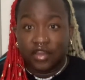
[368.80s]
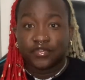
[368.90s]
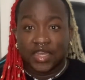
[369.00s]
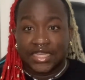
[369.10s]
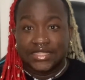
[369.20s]

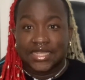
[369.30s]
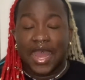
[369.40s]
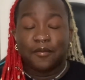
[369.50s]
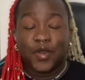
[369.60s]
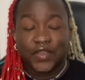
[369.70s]
fucking
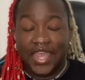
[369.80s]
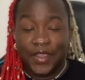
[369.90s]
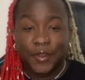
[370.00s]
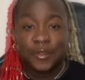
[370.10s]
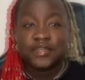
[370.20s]
time. Okay,
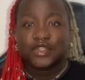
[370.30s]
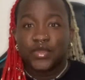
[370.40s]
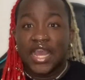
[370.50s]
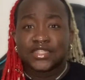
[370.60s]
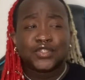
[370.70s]
girl. So
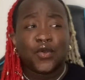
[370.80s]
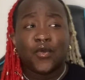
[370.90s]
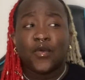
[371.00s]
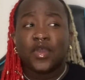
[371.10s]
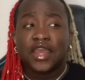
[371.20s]
yeah,
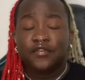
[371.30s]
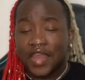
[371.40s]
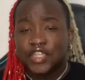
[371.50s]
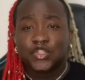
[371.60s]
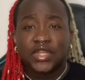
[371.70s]
so
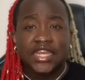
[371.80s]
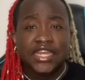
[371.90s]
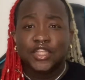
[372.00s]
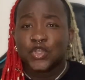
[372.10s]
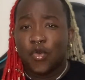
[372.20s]
eventually
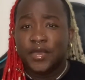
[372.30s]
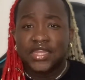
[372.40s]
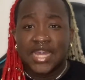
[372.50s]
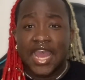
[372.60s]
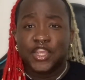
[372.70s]
he told me
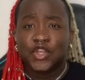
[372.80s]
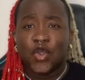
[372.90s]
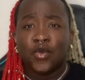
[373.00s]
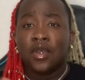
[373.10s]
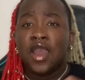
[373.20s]
that, you
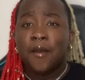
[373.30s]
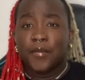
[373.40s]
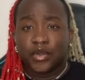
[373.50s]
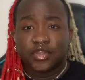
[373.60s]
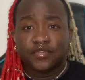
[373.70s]
know,
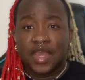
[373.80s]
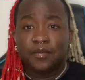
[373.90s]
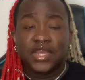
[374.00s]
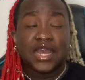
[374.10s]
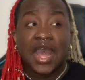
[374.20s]
both of
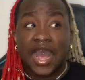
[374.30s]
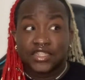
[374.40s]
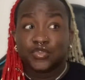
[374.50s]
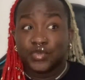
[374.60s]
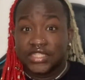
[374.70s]
them
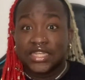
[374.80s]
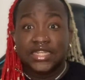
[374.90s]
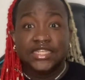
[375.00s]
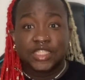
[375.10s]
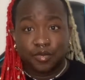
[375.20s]
has
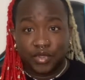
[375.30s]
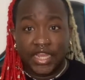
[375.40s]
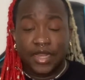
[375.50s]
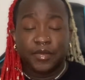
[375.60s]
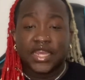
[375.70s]
recently
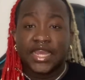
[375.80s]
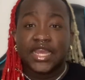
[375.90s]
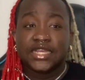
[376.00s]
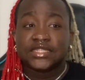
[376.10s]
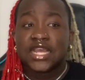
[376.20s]
split
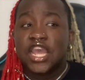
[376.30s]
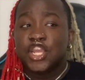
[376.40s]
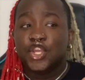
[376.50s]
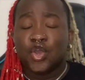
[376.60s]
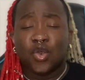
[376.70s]
because,
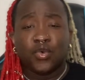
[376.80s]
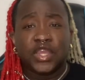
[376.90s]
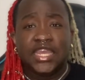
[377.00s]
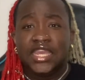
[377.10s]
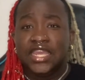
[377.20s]
you know,
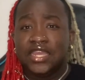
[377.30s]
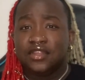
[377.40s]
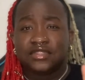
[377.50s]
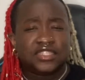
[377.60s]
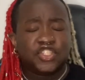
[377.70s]

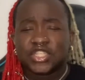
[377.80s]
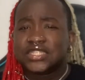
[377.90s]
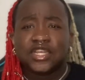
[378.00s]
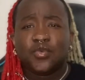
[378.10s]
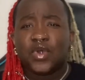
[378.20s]
he
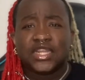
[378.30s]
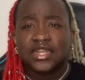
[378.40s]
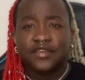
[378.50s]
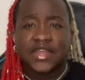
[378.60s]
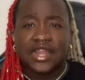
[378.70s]
just didn't want to
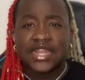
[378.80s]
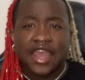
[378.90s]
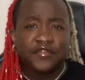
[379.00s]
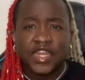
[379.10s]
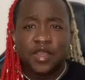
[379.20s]
live that
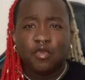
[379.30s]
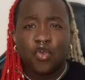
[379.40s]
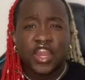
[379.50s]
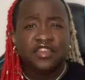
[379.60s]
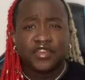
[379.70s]
life
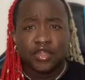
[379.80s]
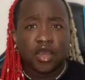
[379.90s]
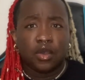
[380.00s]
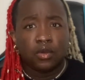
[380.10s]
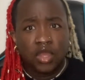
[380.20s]
anymore, even
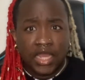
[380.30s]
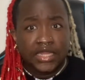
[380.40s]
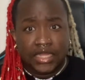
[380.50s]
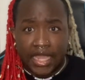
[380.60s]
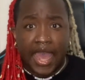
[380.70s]
though
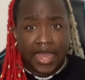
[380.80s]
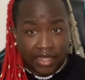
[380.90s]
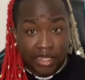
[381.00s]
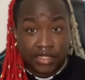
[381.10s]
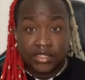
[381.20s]
the
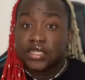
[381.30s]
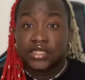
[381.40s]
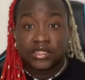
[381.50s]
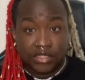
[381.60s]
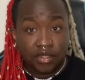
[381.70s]
gag is
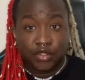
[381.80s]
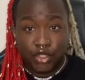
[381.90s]
he's still